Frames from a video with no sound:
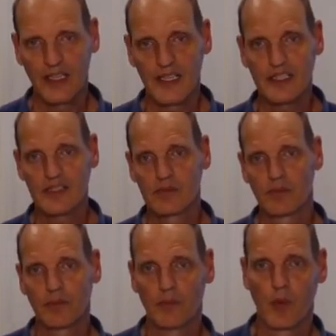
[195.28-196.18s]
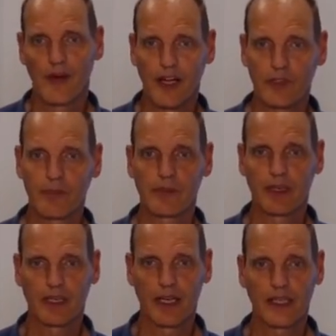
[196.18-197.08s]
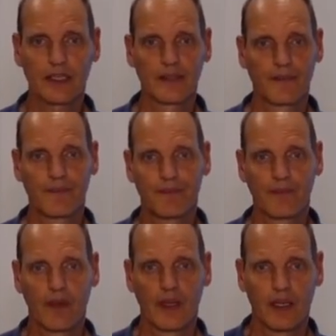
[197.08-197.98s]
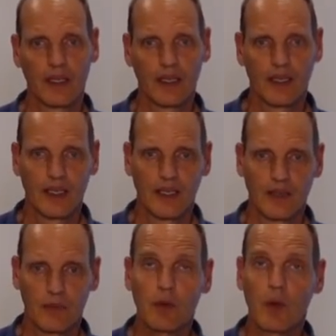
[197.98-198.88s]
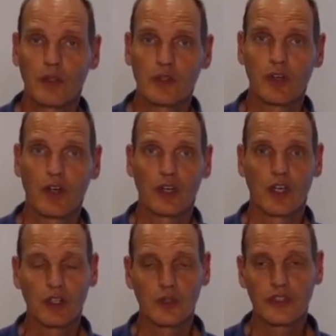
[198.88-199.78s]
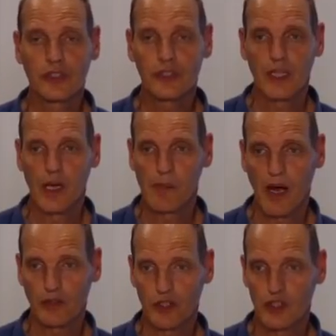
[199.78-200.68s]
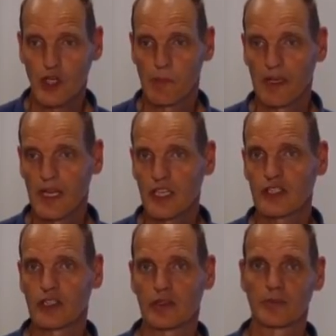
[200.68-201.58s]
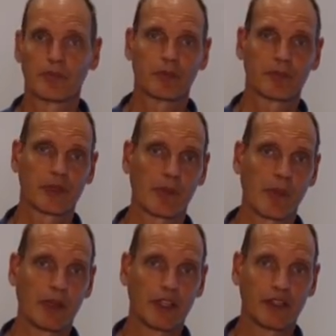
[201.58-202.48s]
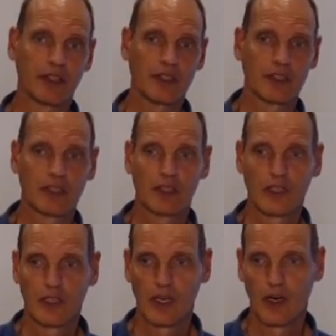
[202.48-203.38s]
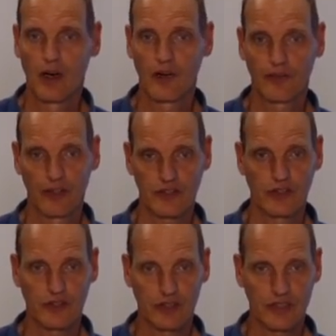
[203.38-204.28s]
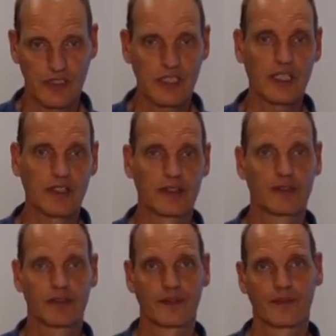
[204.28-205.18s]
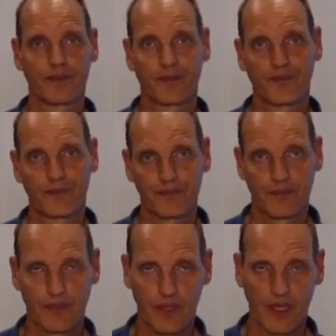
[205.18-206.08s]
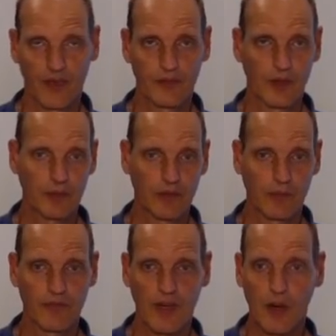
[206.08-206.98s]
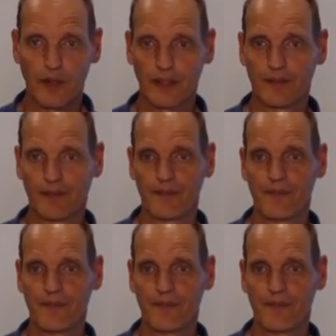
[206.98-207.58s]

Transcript: it's more experiment-like. We want to draw a conclusion about the germination probability of a certain seed, from some flower.